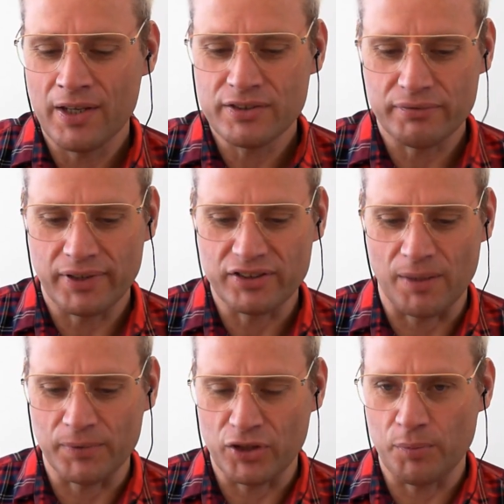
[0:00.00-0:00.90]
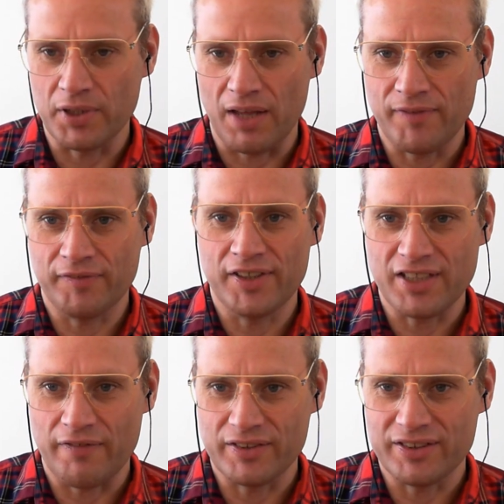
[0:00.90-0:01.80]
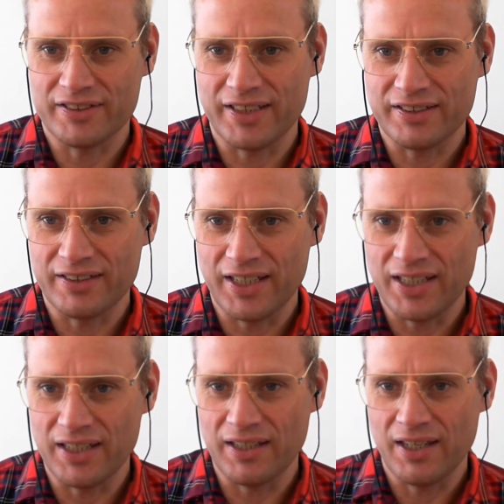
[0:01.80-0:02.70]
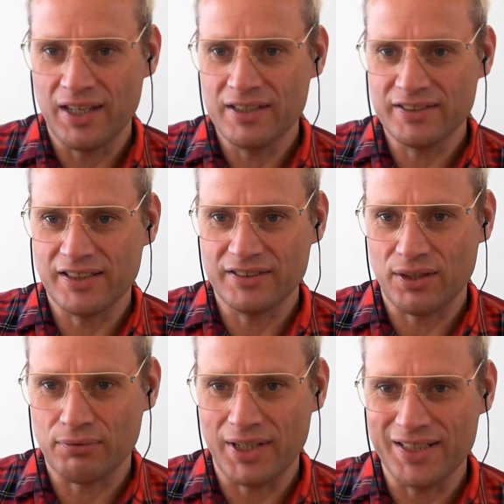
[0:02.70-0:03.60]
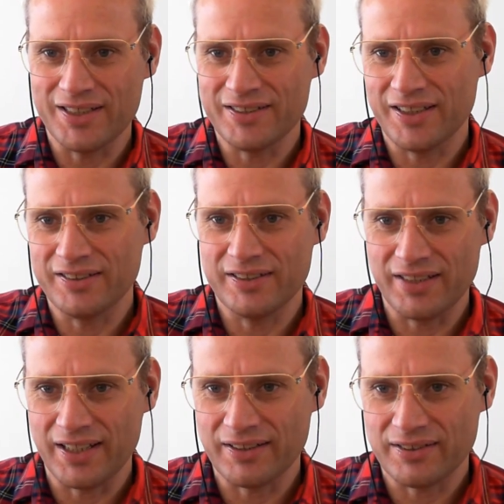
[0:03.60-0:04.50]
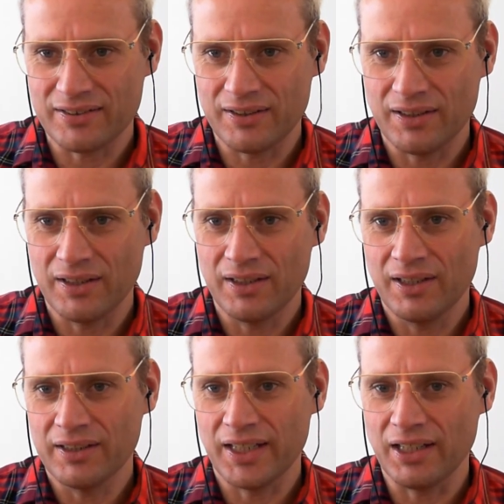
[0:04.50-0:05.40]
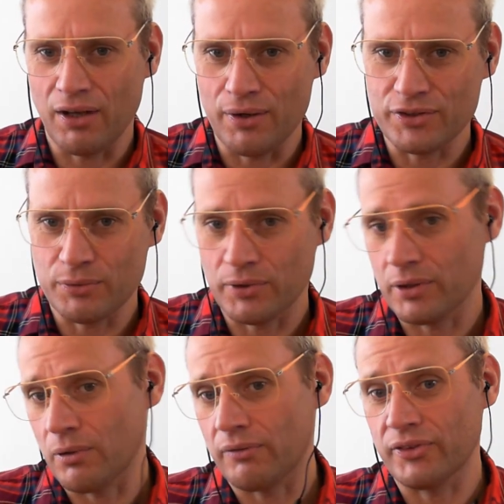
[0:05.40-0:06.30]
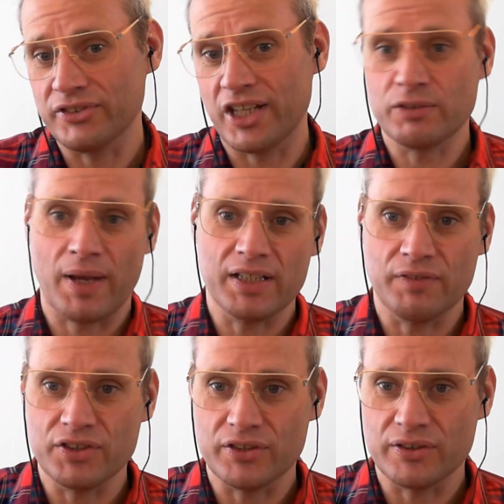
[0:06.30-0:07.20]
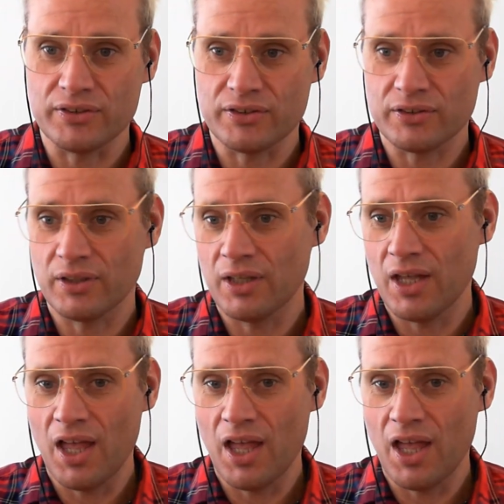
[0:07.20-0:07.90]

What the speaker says: So for example, it could be like 57 to 60, 63 to 66 kilos. So we're going to offer 6 weight divisions,